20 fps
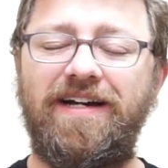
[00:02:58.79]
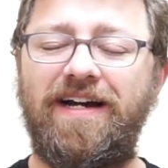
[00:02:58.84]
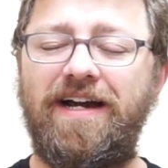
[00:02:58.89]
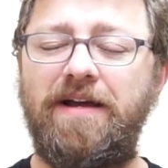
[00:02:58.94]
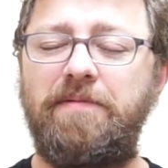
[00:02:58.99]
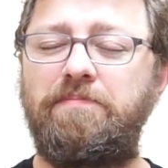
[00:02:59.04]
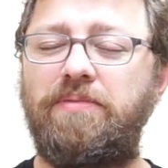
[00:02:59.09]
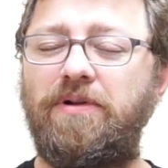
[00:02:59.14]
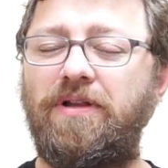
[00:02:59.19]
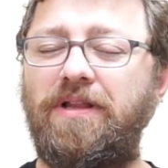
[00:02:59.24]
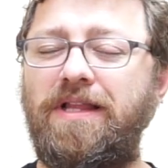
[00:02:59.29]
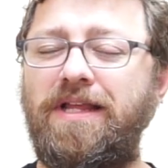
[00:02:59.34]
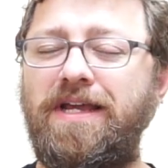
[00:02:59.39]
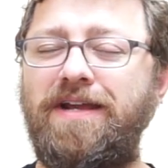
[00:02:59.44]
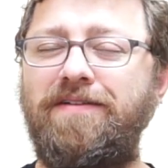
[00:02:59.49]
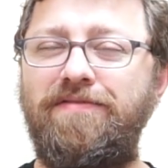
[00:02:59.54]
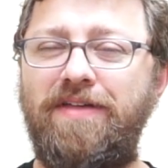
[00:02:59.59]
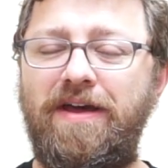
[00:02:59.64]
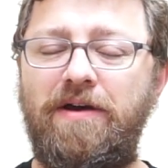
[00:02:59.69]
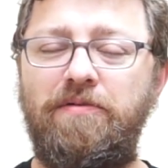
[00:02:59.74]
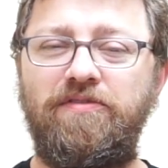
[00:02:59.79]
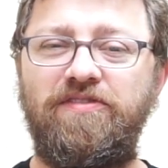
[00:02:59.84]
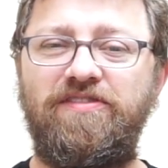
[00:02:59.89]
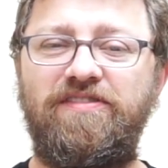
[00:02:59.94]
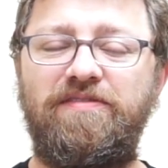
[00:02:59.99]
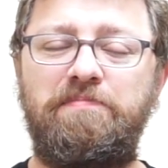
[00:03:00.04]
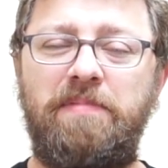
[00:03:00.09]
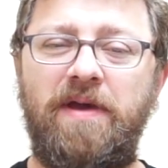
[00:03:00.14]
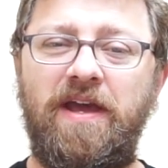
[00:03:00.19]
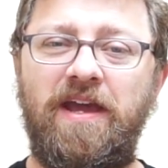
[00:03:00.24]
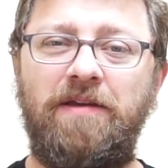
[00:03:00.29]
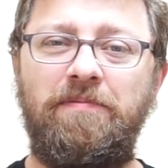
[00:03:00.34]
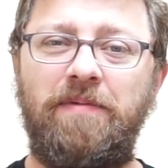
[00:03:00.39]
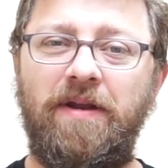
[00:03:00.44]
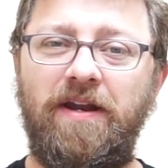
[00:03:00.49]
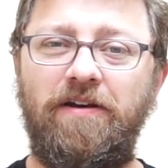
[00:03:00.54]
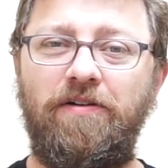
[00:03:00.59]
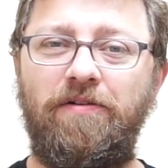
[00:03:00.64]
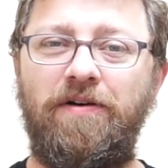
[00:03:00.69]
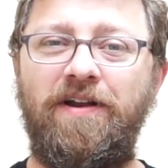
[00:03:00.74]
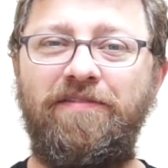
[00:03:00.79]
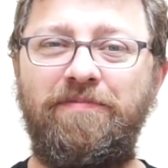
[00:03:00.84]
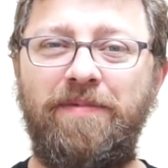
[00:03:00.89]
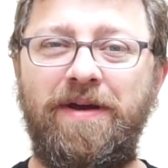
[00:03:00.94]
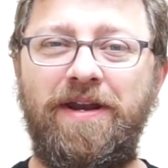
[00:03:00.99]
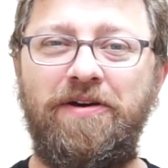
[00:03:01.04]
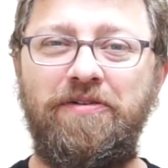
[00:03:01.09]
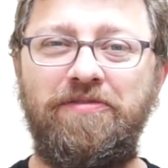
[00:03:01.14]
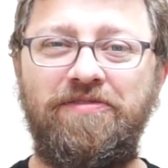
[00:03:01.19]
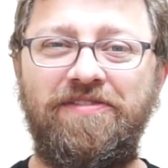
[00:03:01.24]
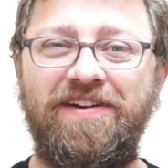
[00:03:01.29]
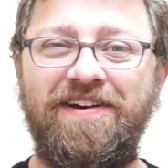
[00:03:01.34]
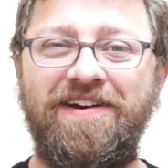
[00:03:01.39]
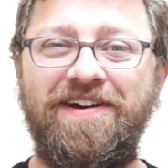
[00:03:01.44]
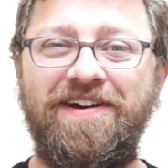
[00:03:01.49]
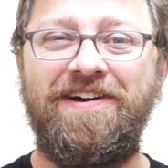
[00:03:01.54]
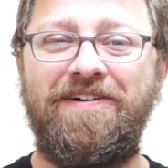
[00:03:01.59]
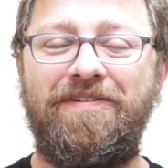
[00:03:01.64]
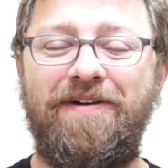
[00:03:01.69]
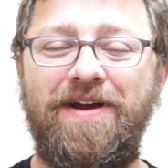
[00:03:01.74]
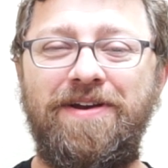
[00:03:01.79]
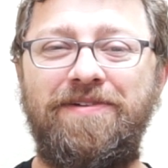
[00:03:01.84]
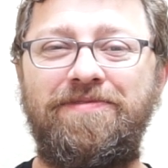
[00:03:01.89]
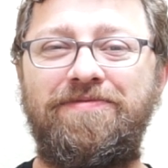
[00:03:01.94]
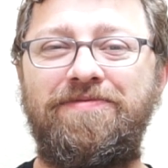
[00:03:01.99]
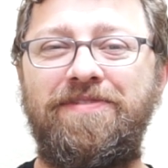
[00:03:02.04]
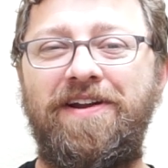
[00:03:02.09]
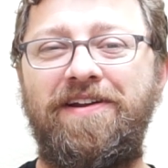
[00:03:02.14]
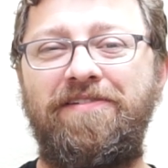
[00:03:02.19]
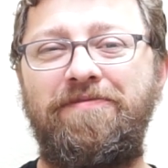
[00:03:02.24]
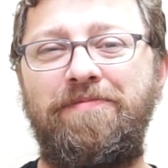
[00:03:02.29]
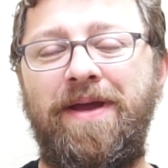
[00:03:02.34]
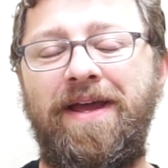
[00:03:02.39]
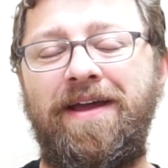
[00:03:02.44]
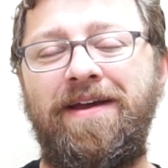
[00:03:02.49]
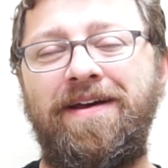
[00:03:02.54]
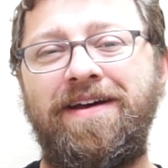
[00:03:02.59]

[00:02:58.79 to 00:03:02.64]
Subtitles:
I believe that was Spain, but I don't have my notes right in front of me.